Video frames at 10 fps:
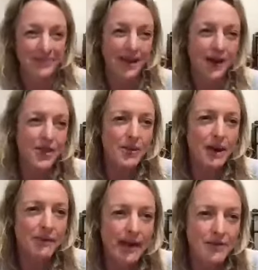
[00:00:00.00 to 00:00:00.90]
Other way
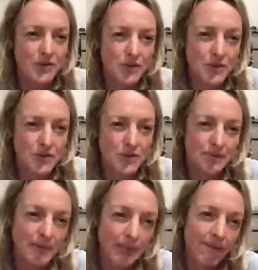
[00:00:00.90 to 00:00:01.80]
around, Suze.
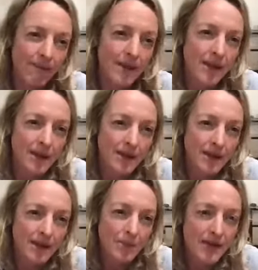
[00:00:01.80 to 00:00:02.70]

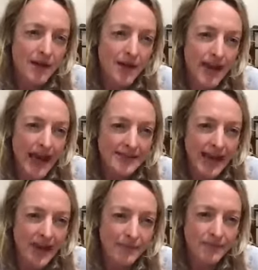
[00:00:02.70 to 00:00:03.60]
Bring the other hand
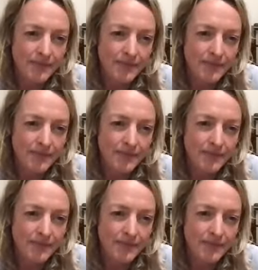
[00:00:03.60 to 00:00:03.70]
down.